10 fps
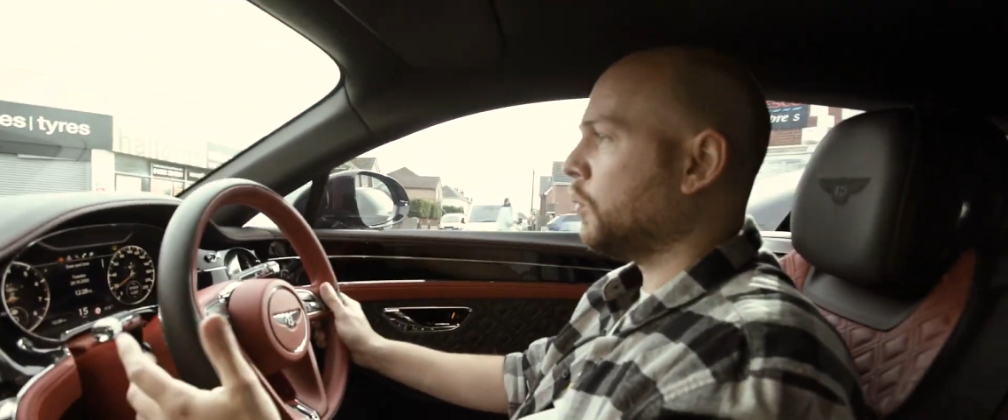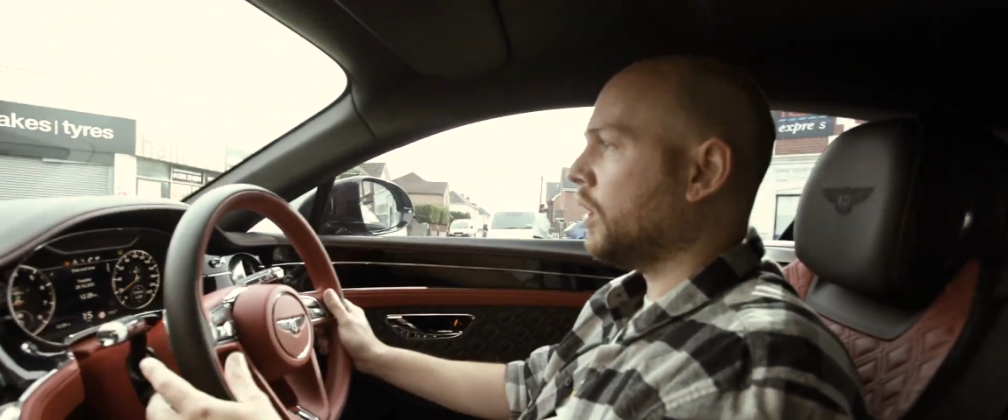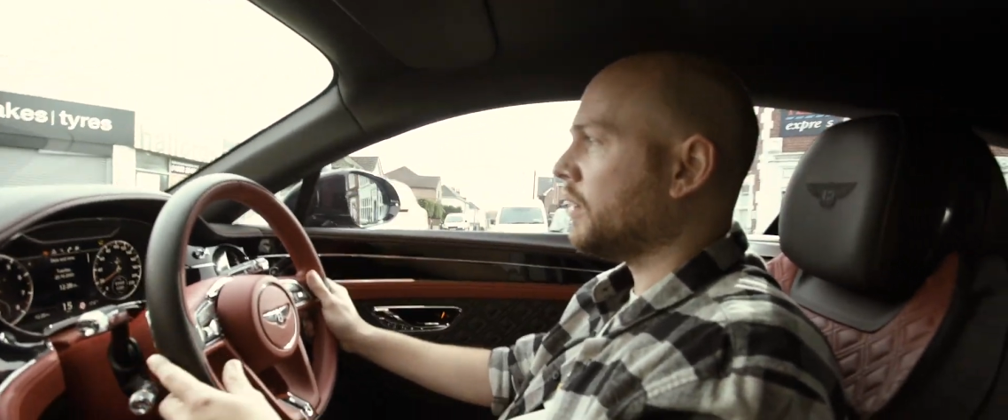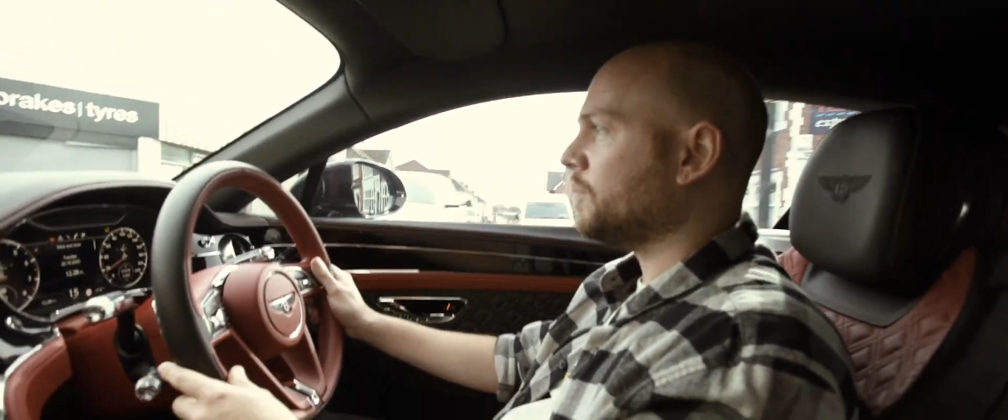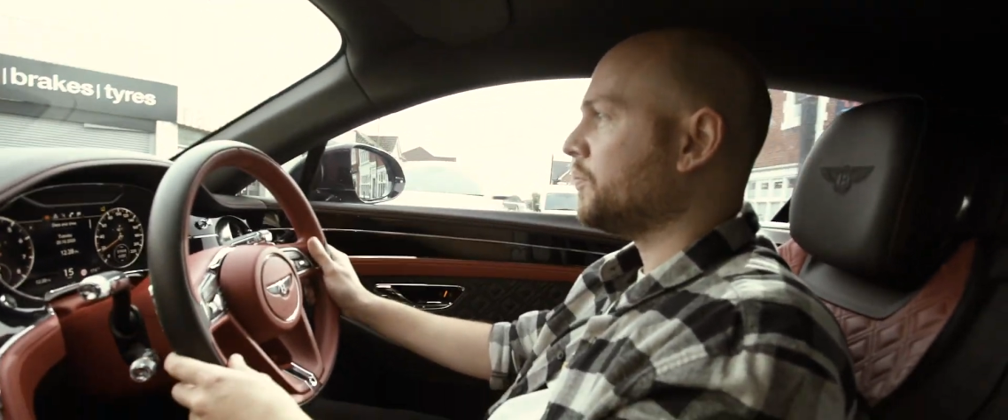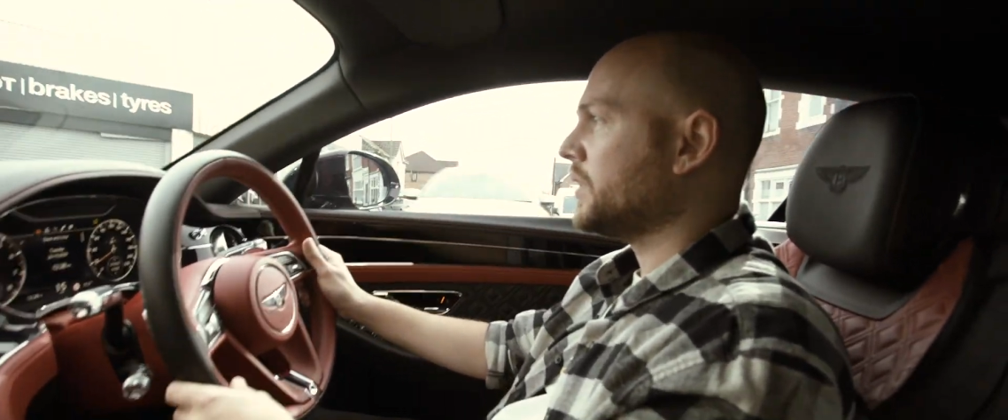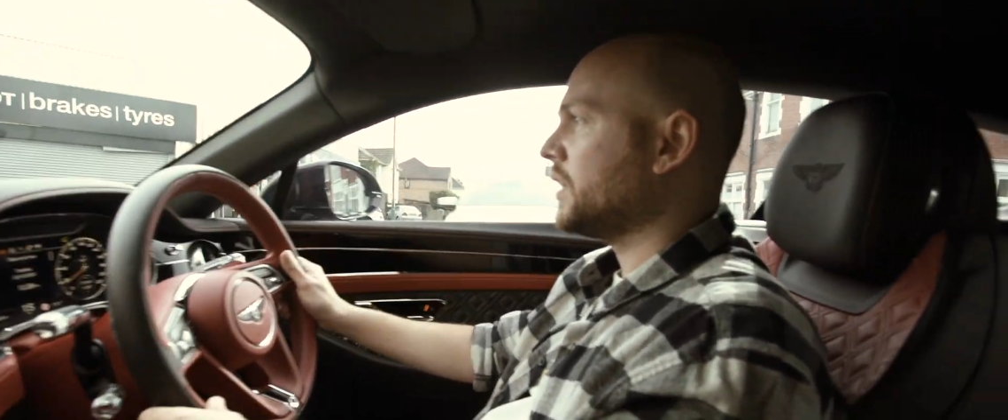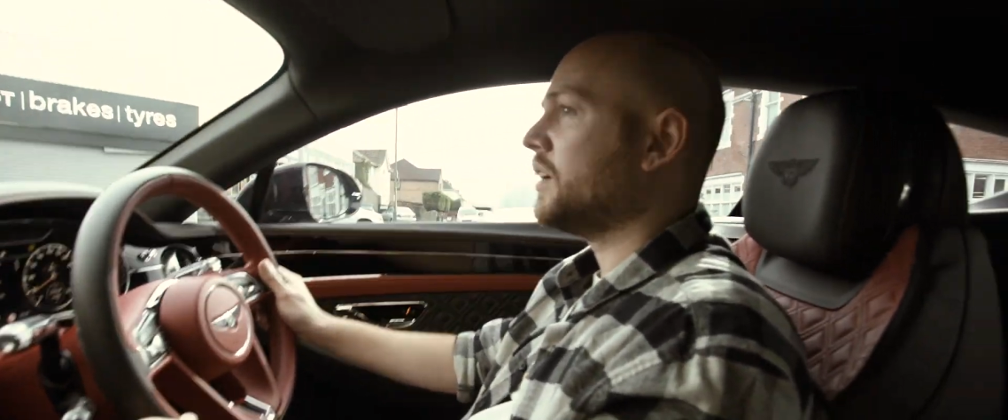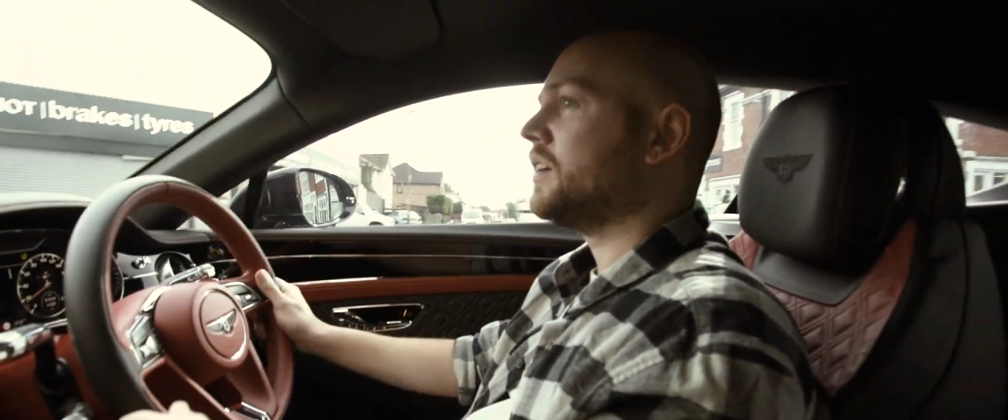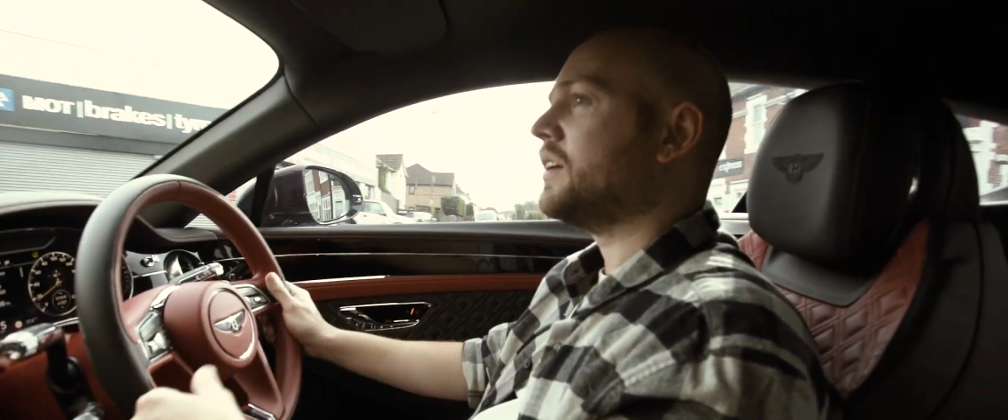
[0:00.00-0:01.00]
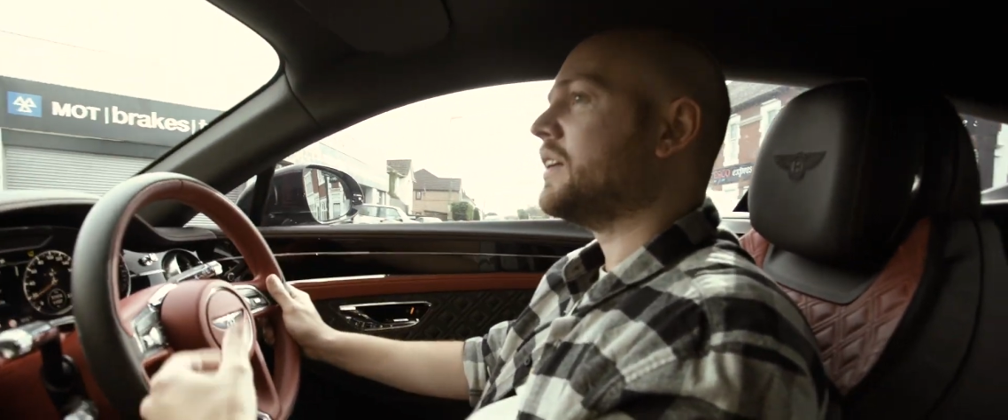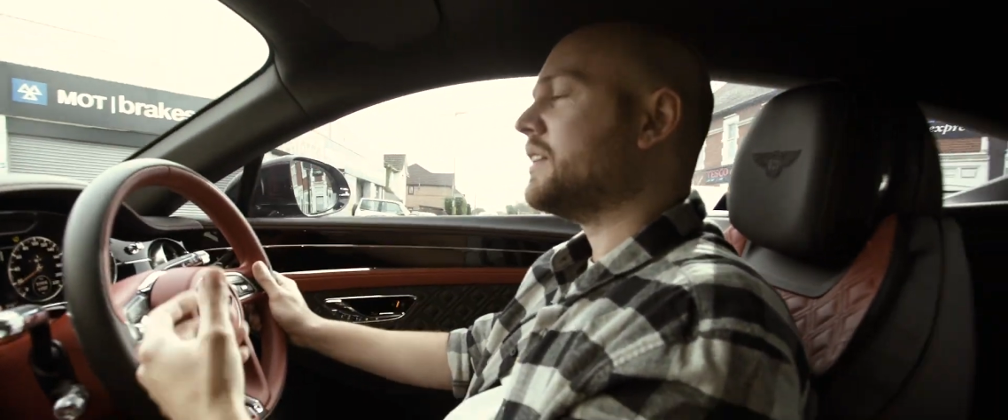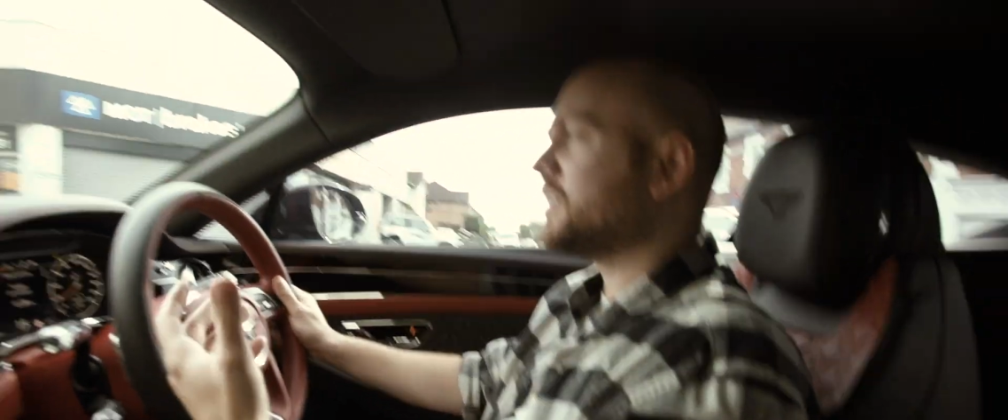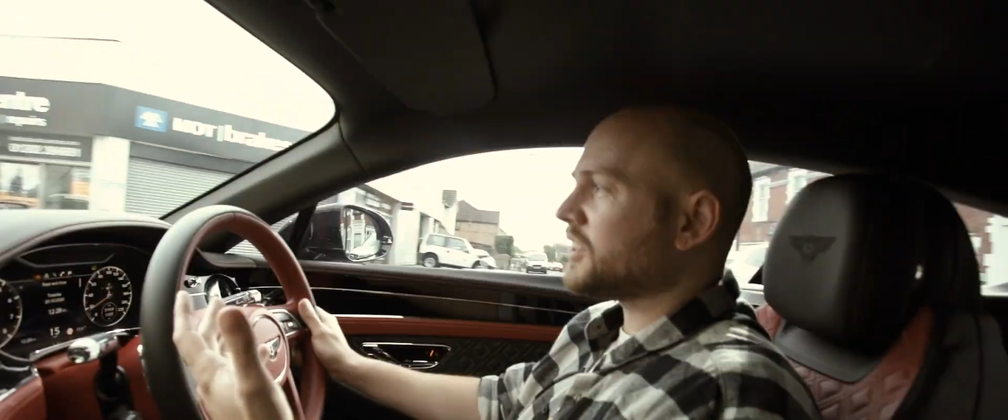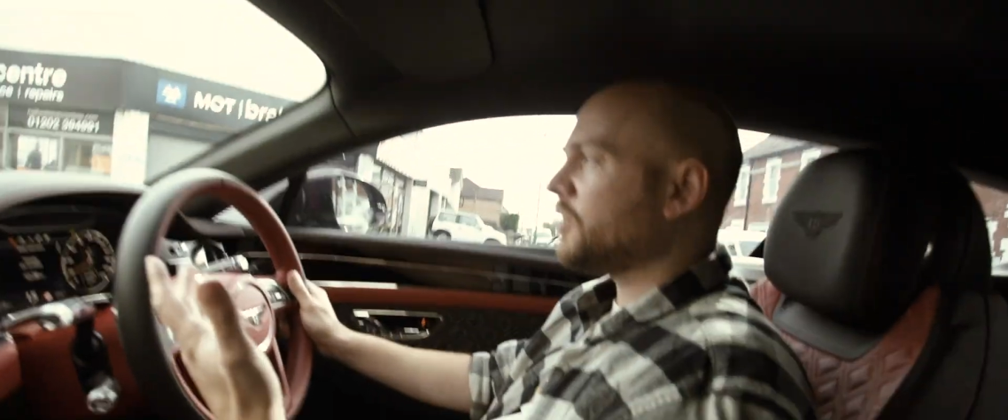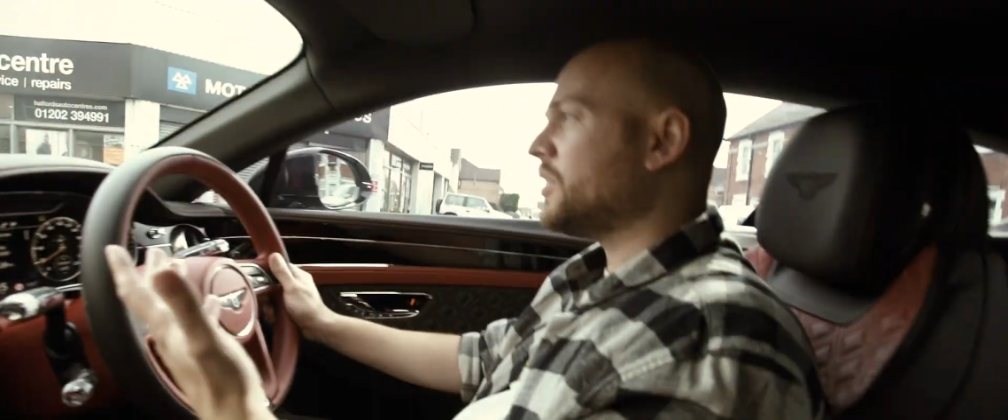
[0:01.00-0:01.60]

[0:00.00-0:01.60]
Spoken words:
want. So